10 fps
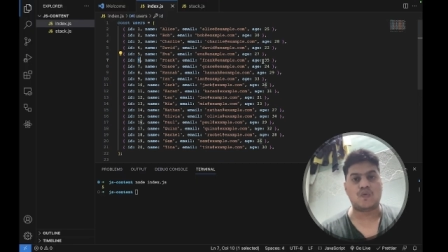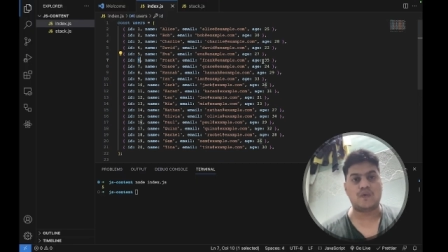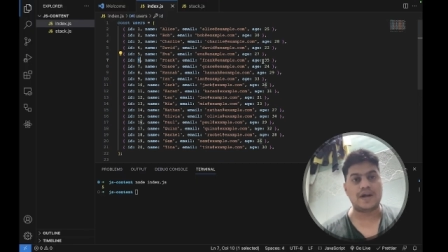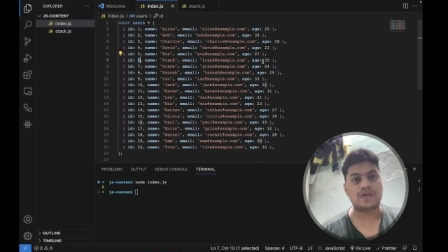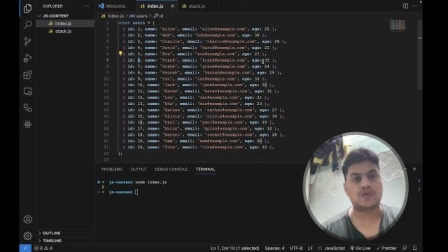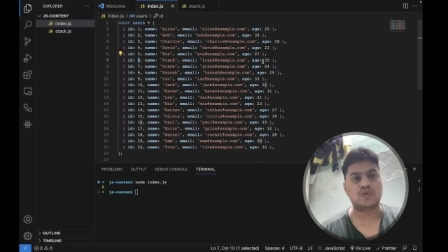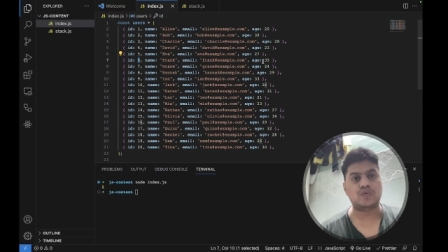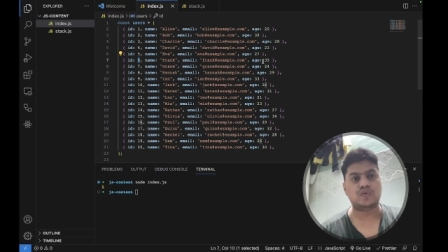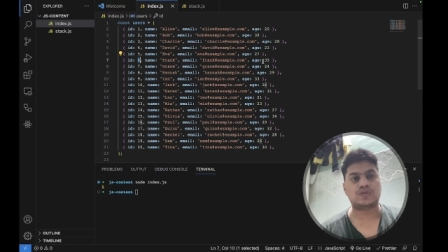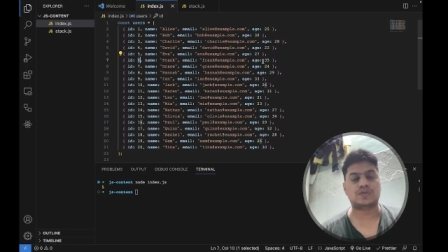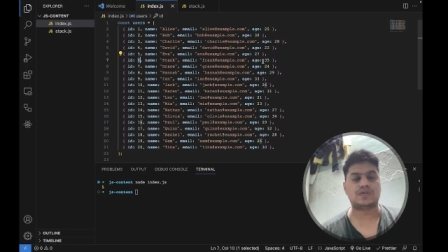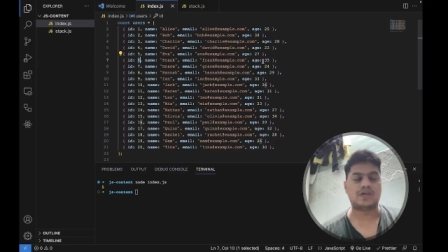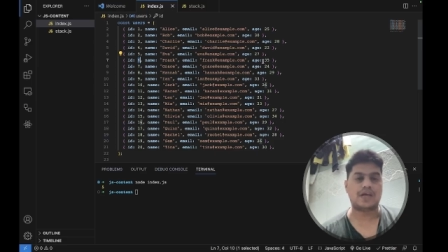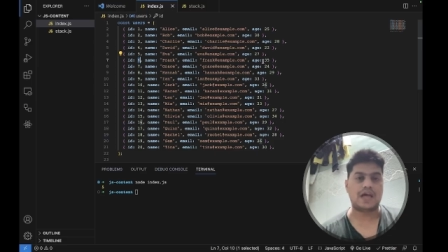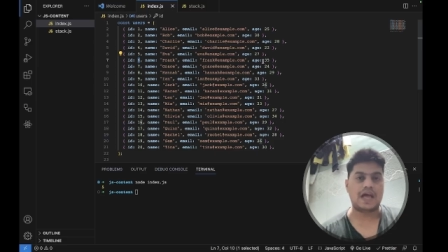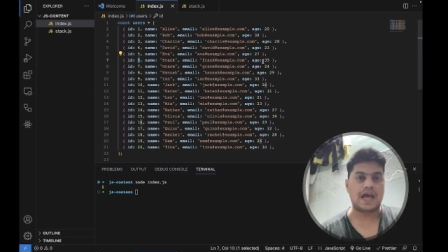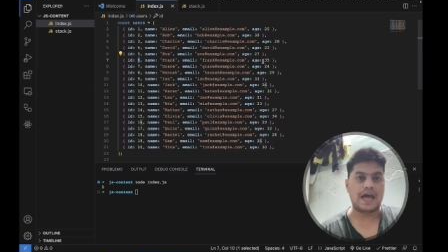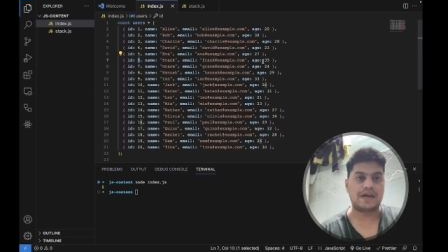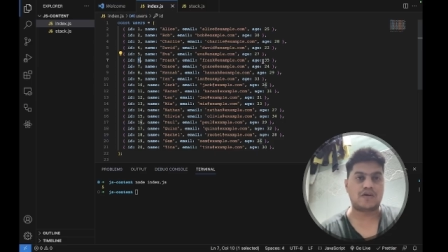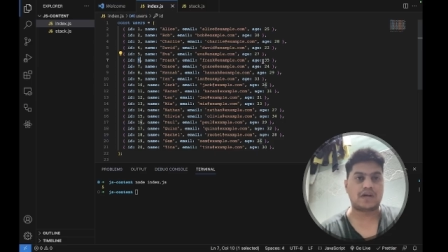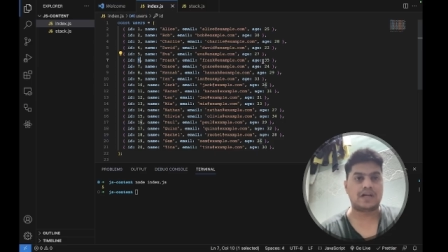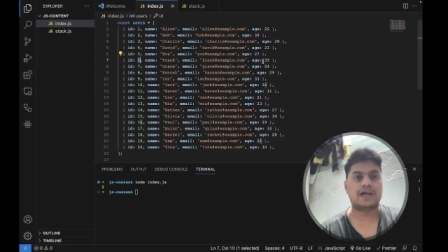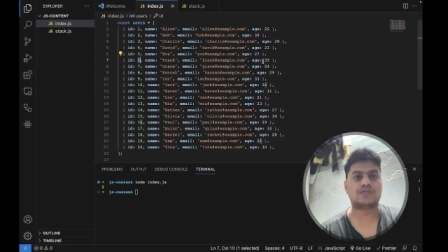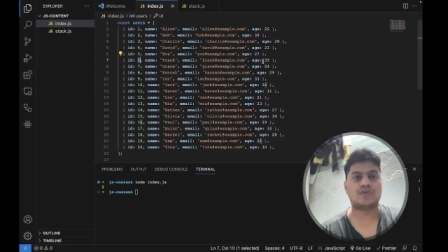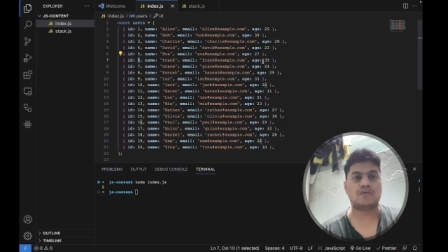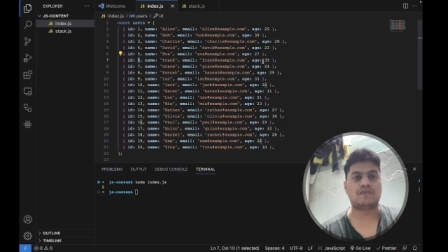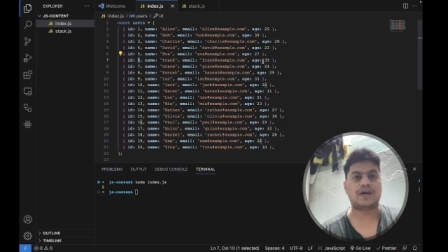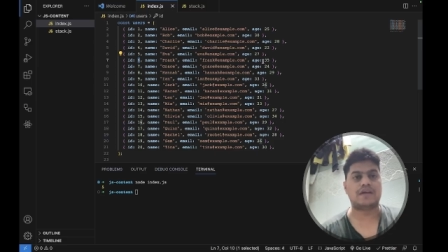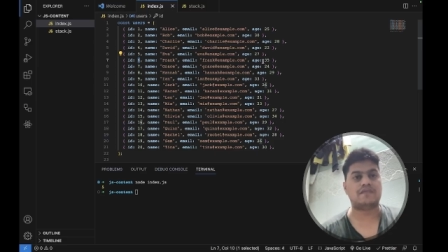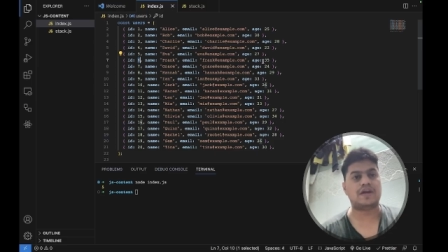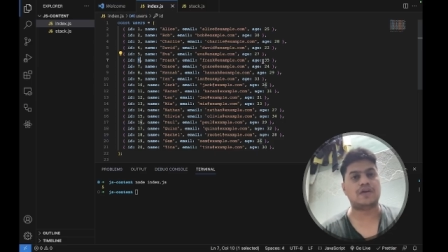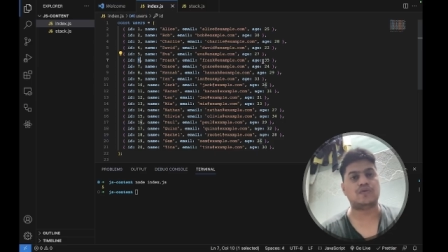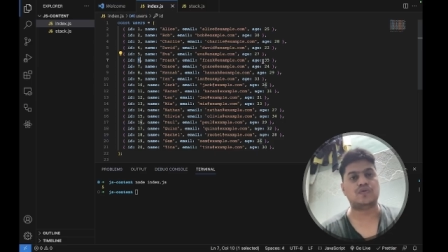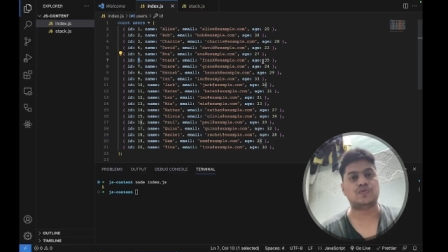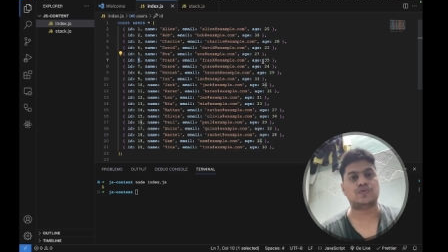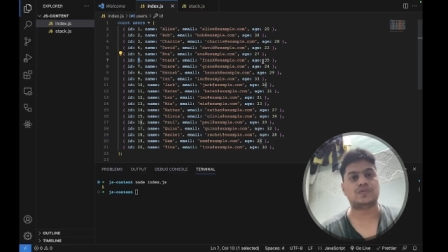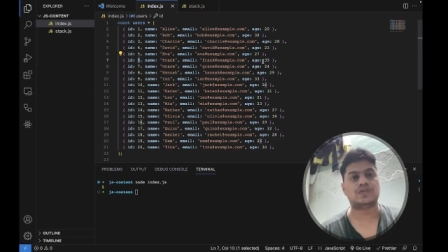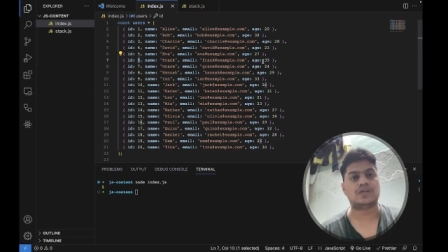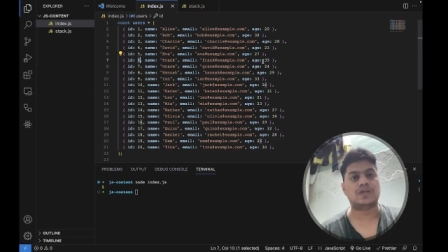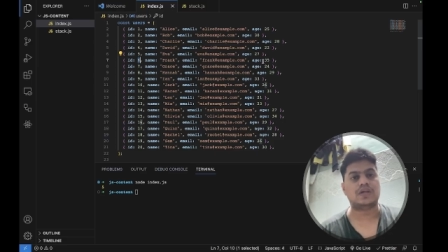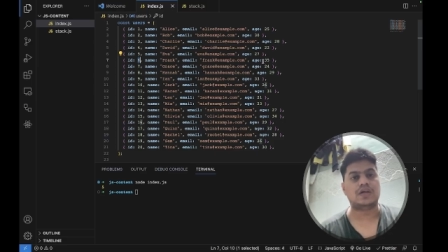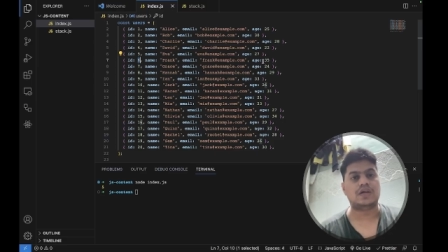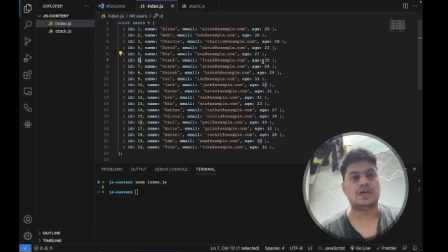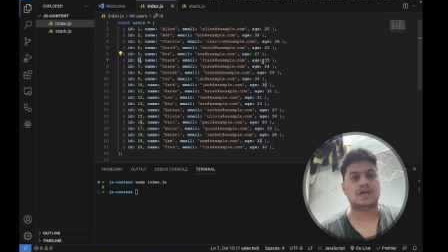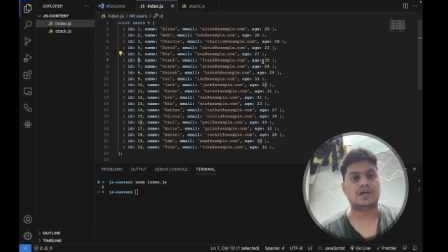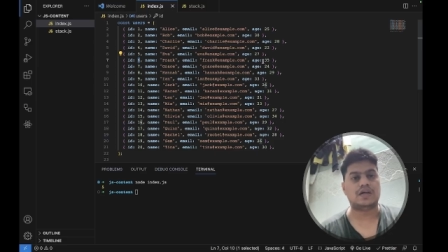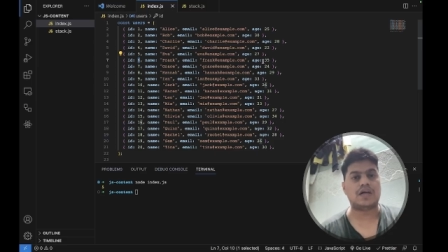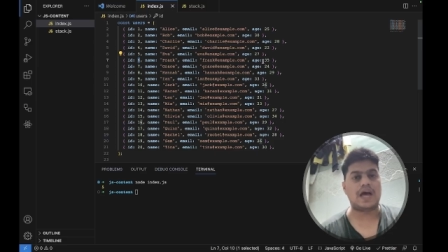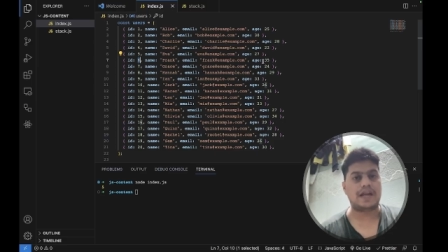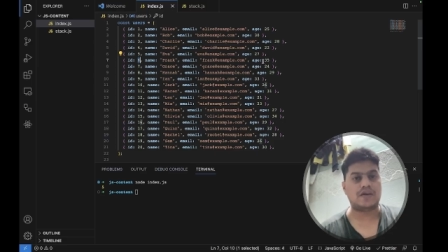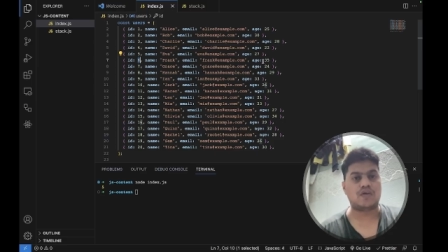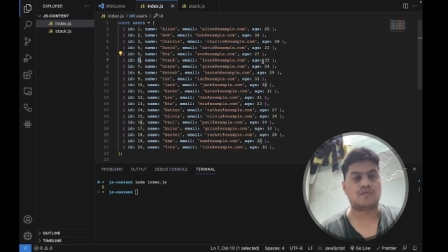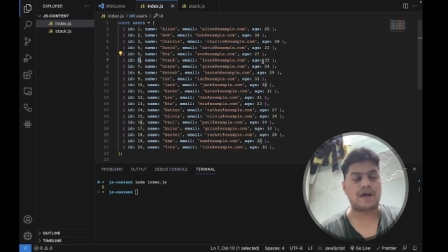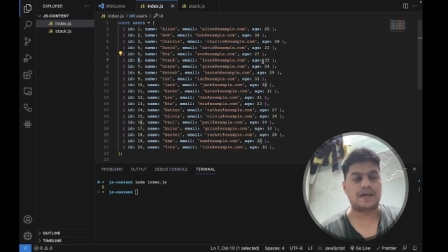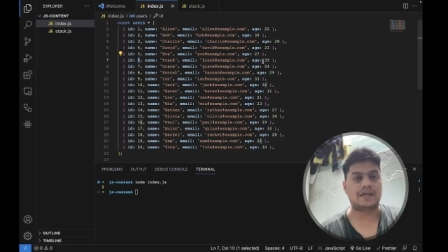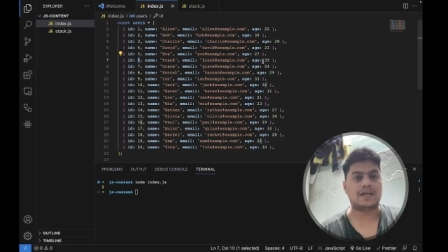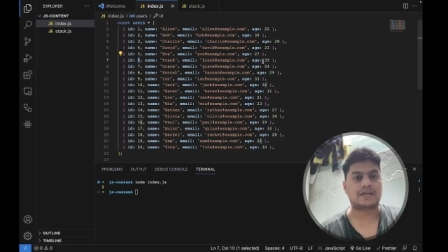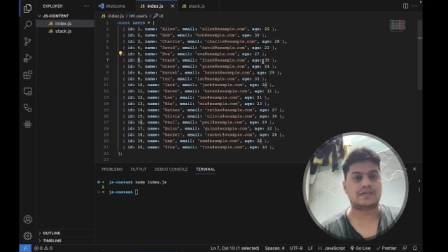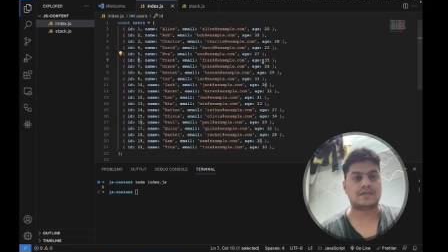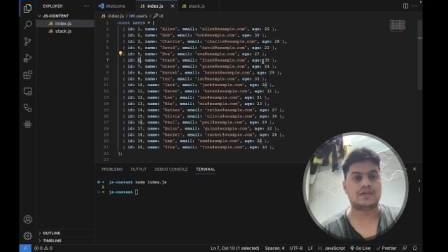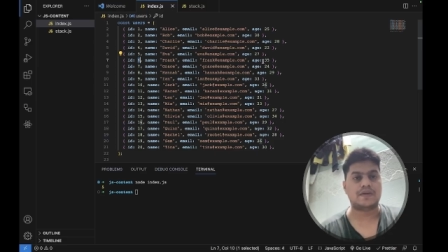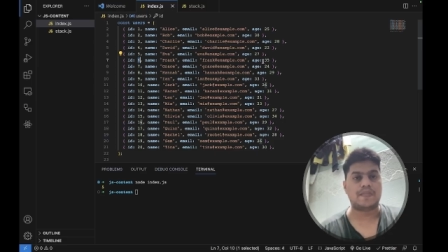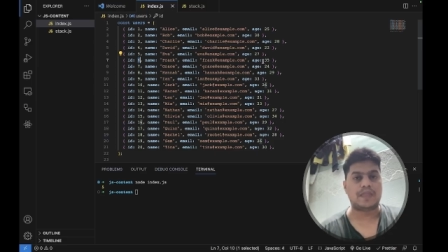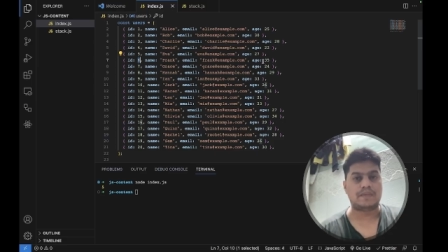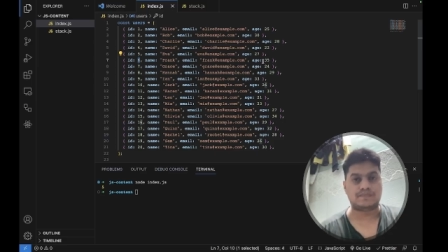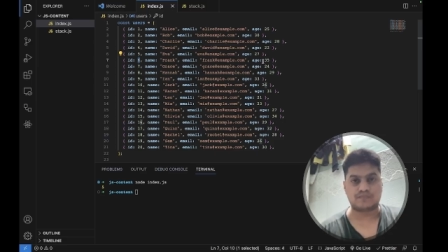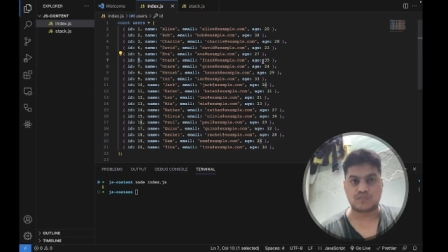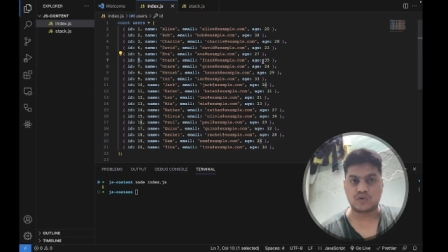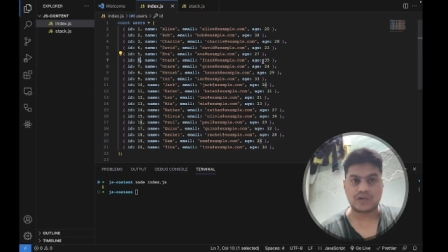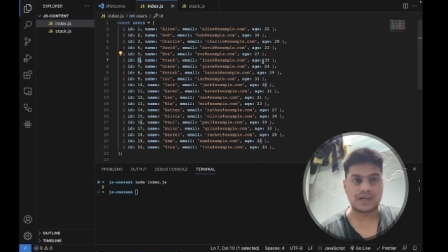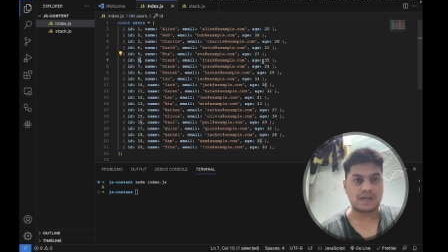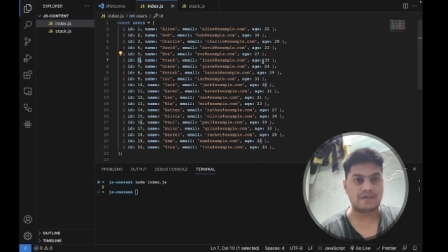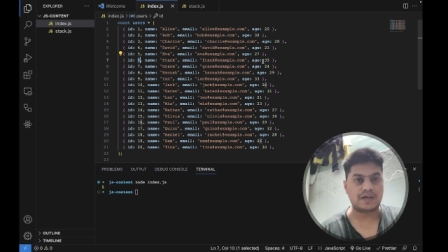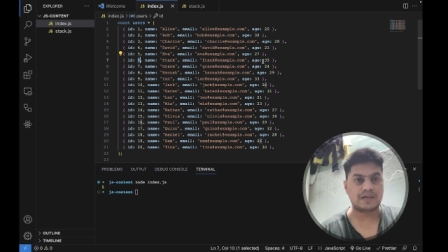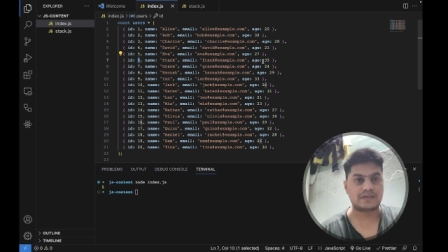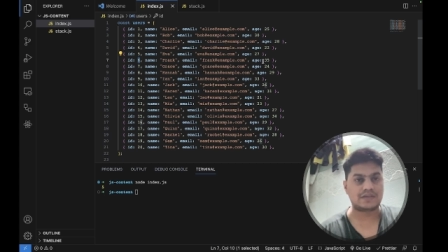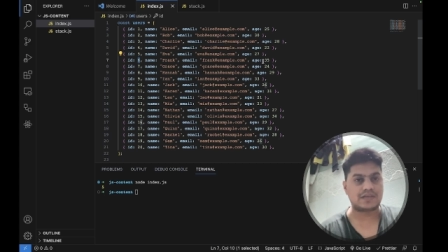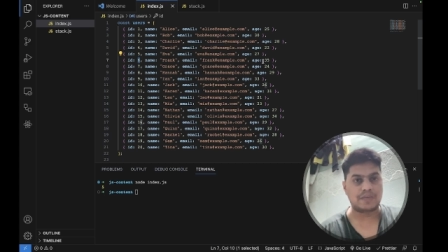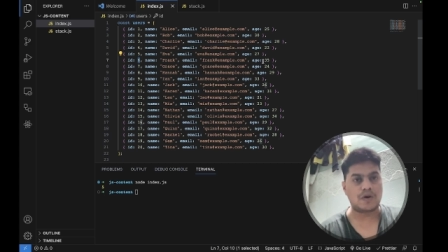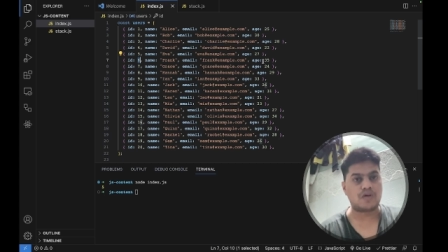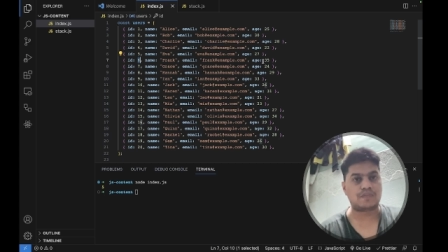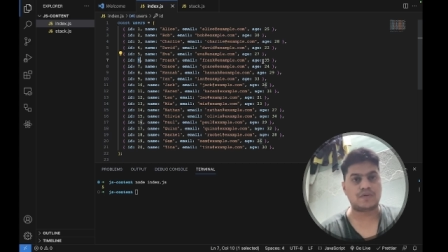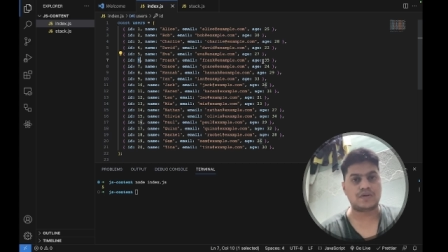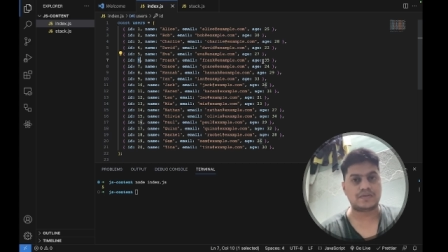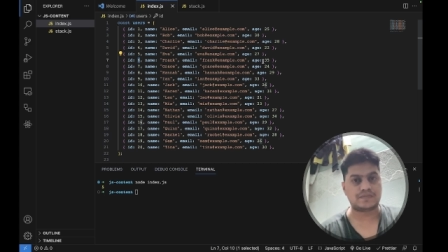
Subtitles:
when to use array dot index of and when to use array dot find index. Both are giving us the same output.